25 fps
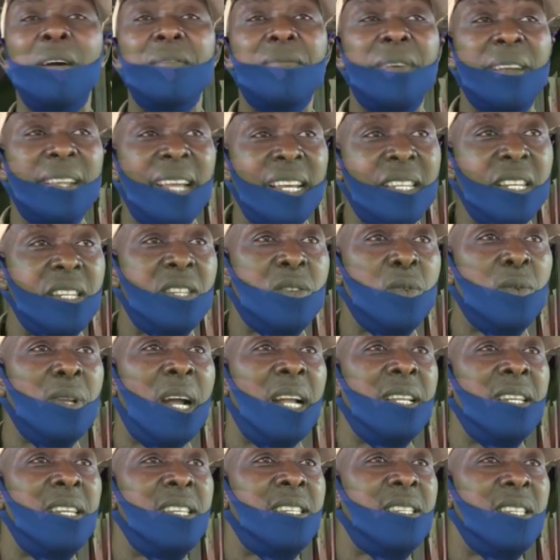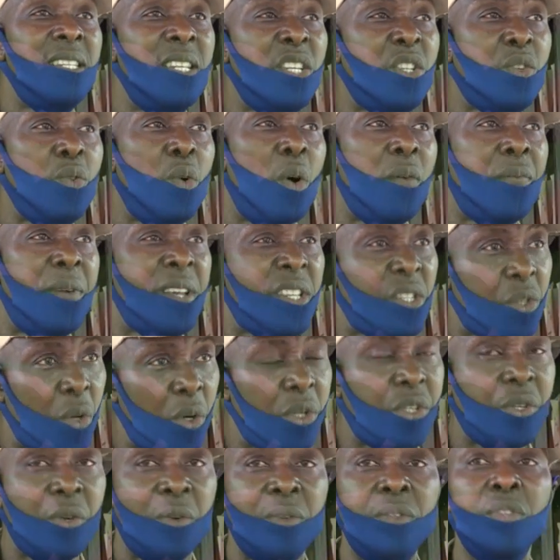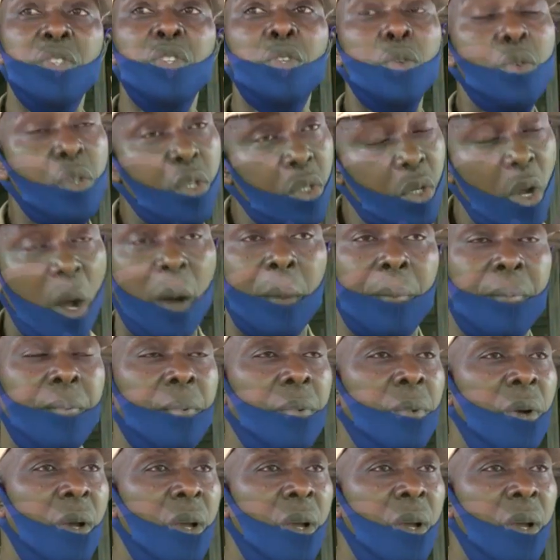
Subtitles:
and finance it so that this issue of extortion should stop.